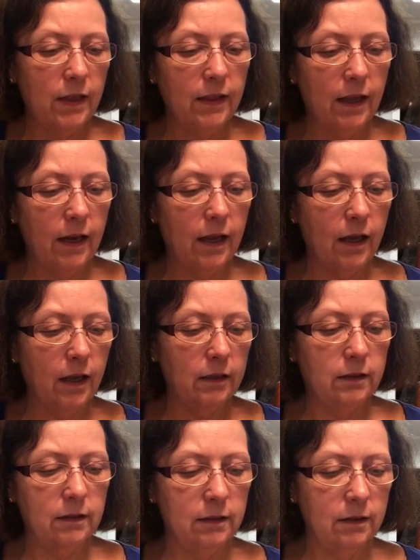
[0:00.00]
and then I got
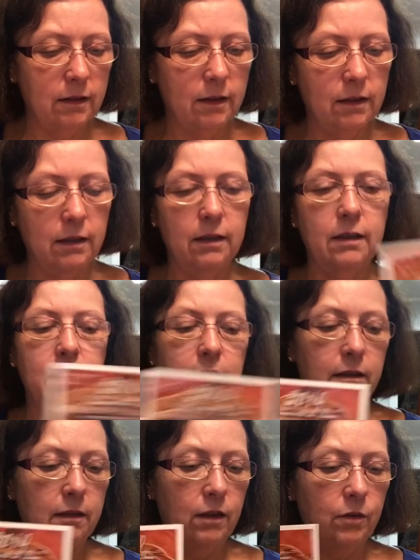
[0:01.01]

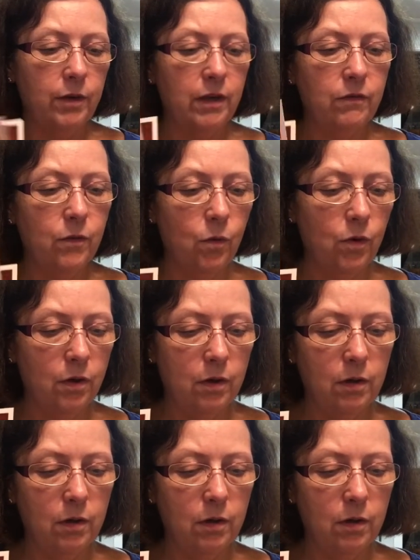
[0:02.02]
3 and 4.